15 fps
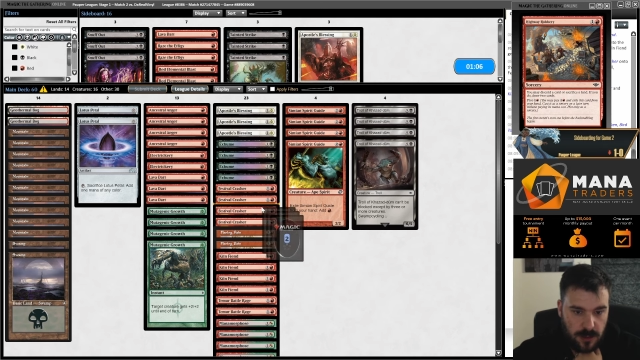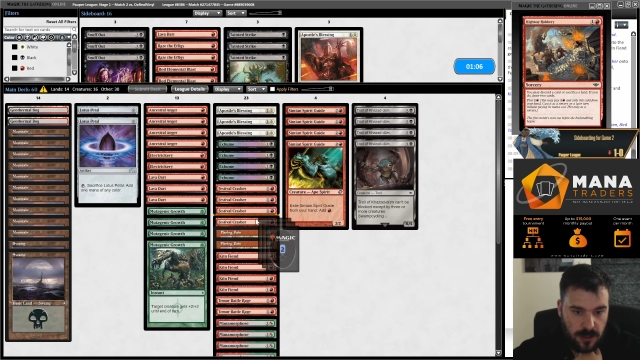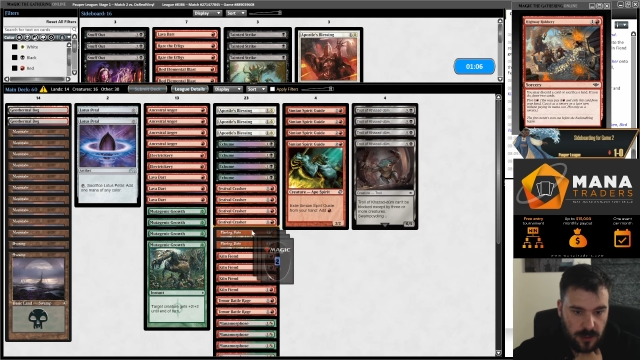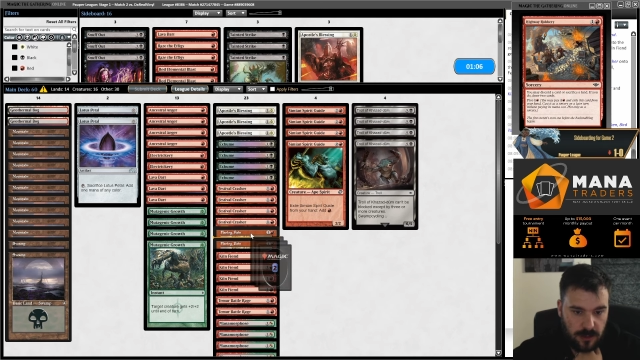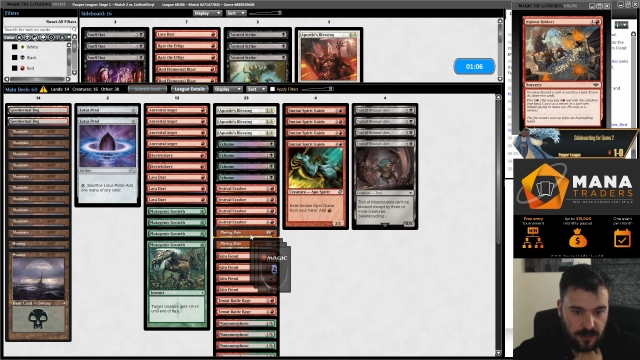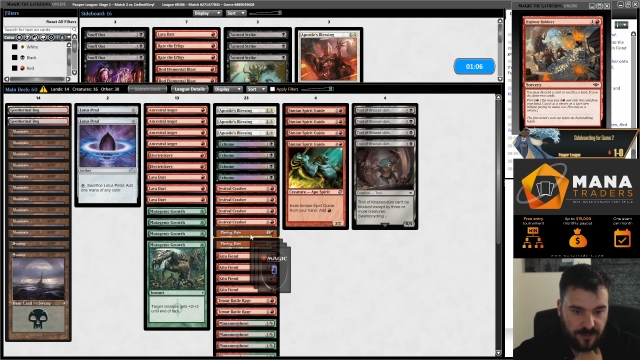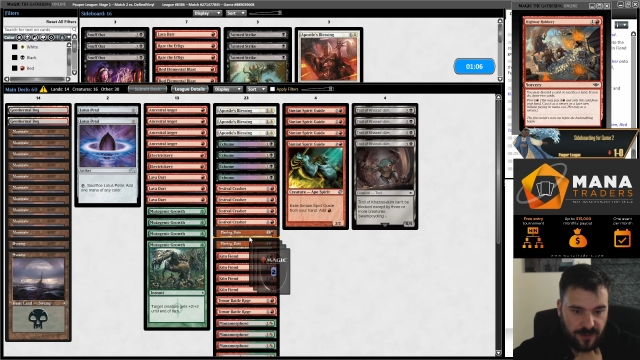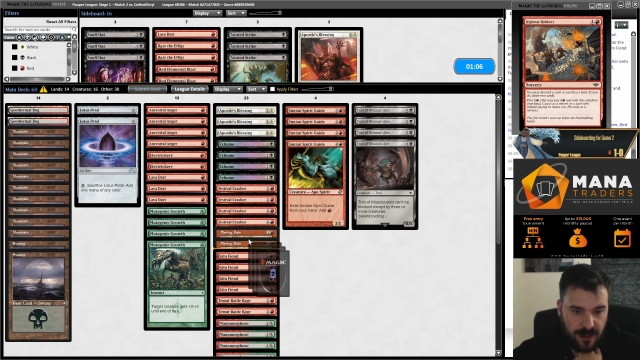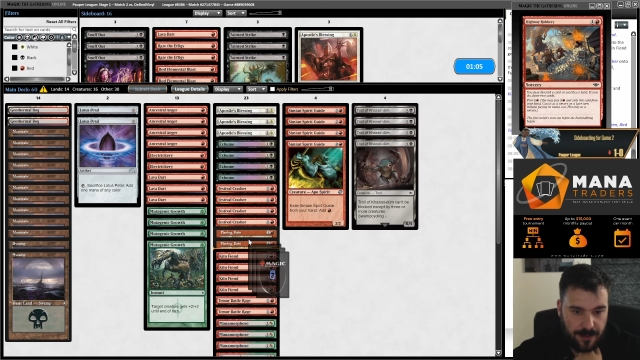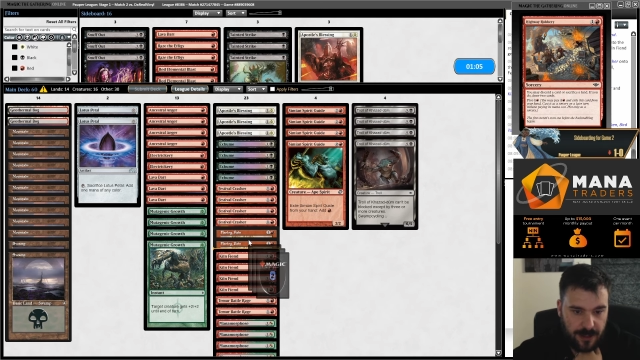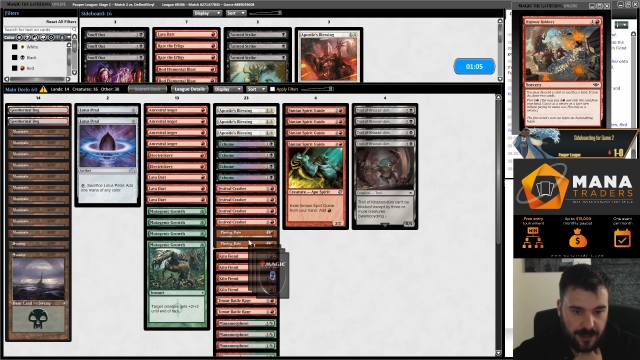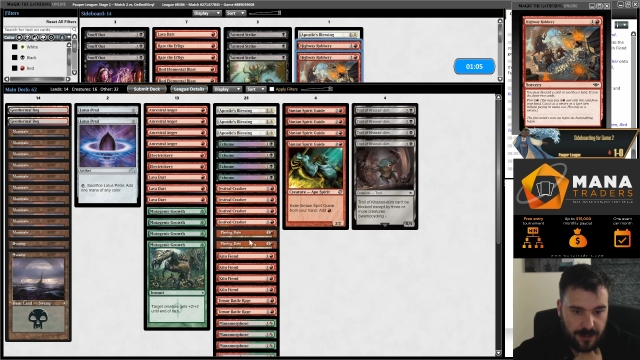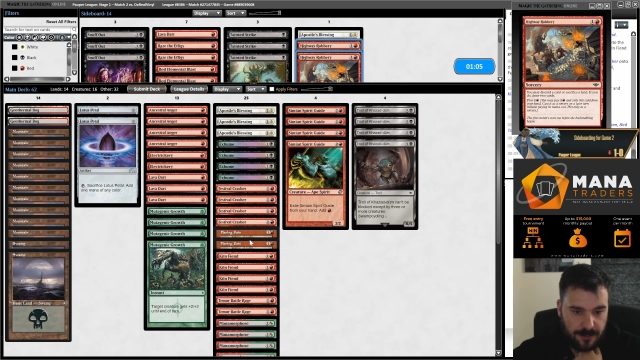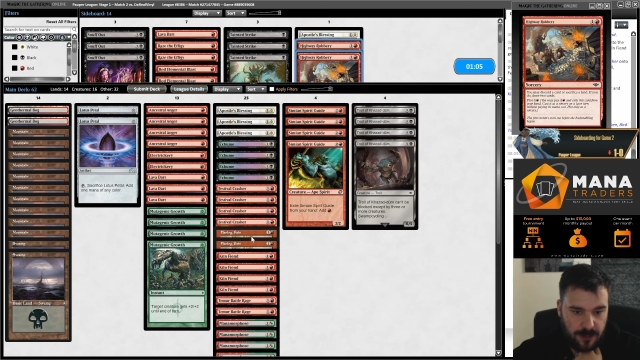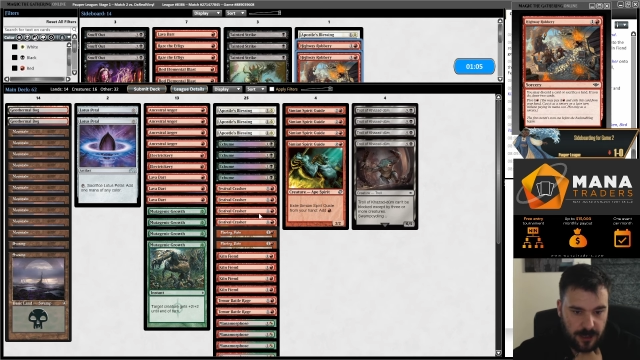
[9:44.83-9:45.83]
I was forget. I'm like,
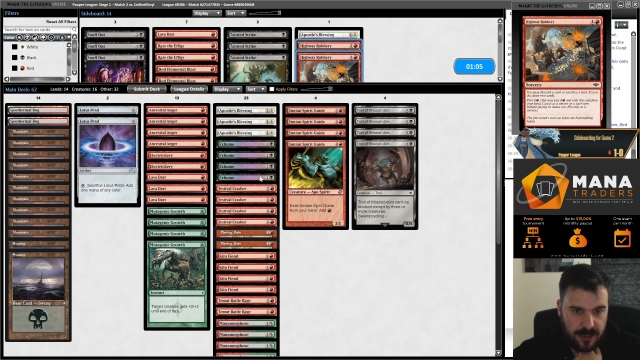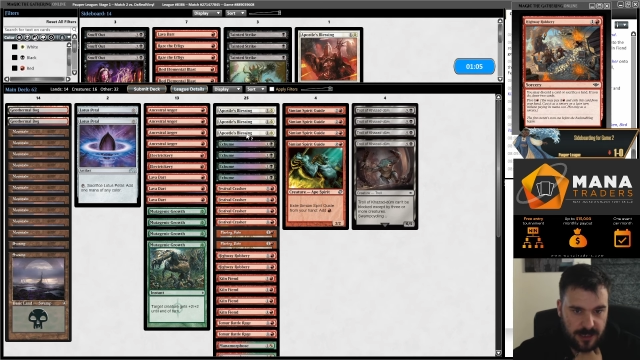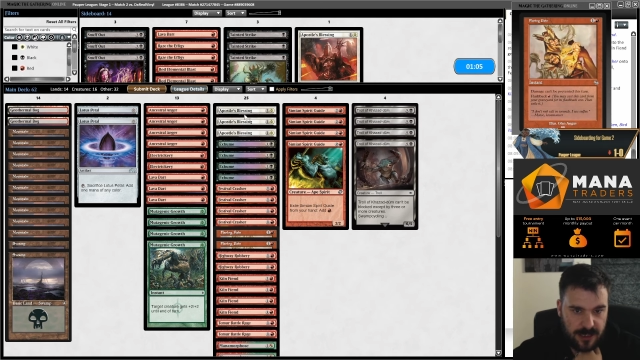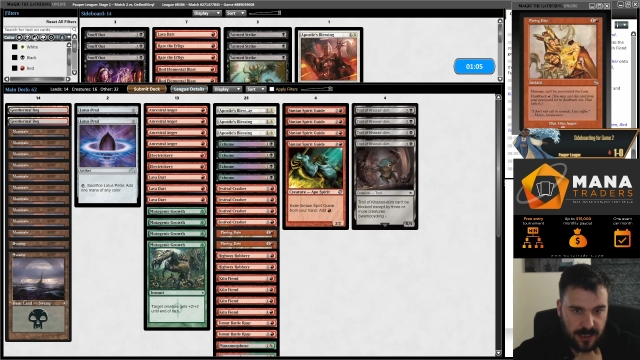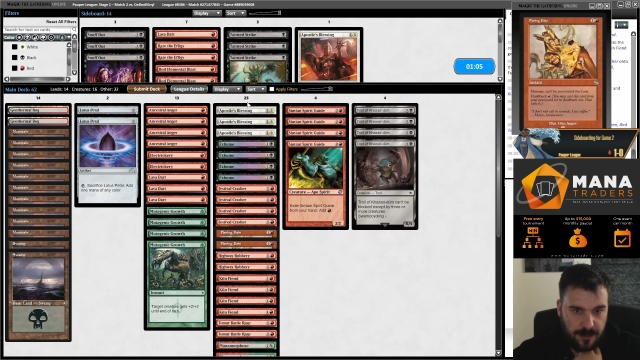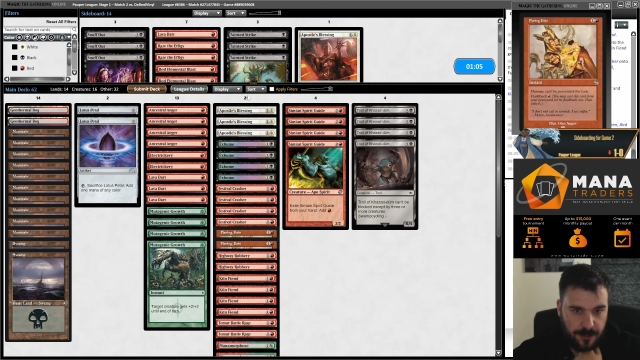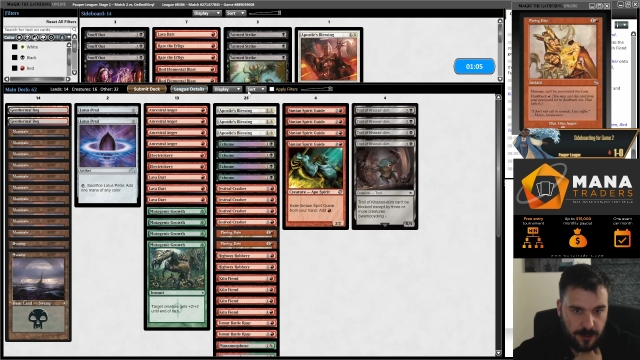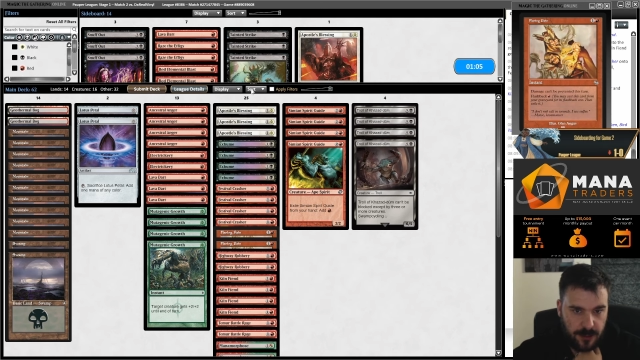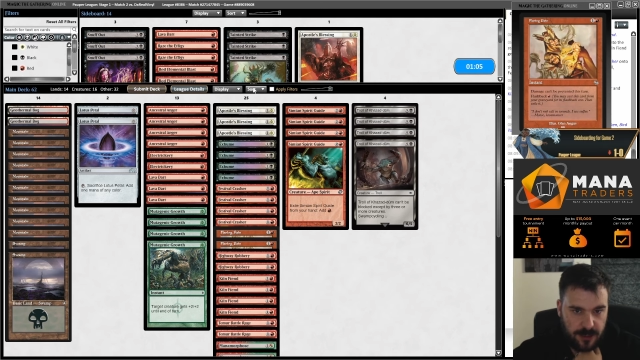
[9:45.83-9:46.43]
I'm trying to sideboard a